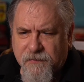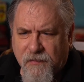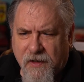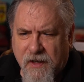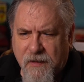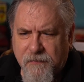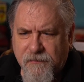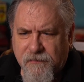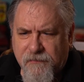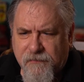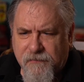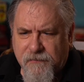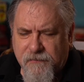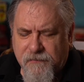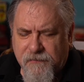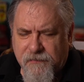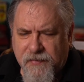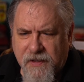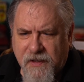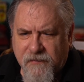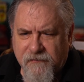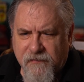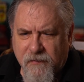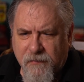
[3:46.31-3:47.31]
mom
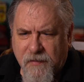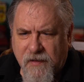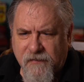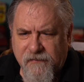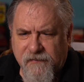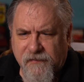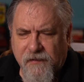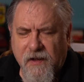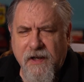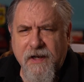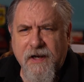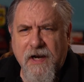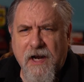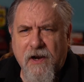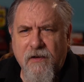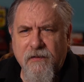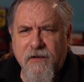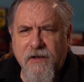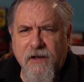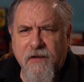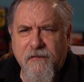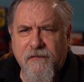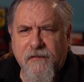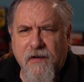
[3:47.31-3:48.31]
paid for my flight
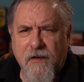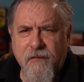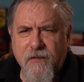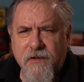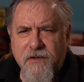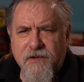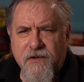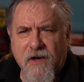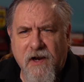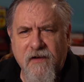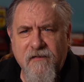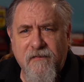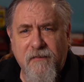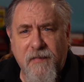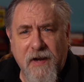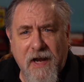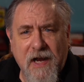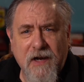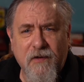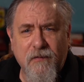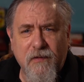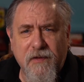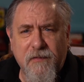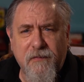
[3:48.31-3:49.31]
out if I would drive
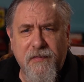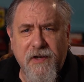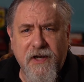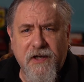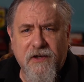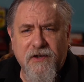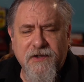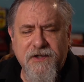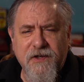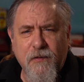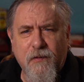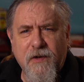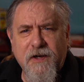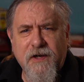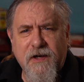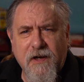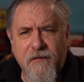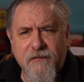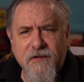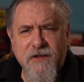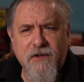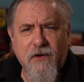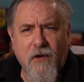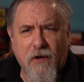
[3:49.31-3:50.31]
back with Pete because he wanted to
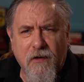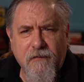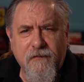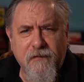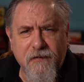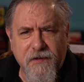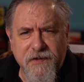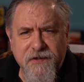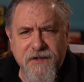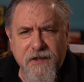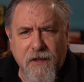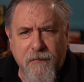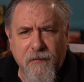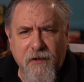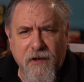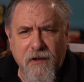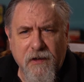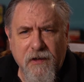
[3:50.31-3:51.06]
have his car for the summer.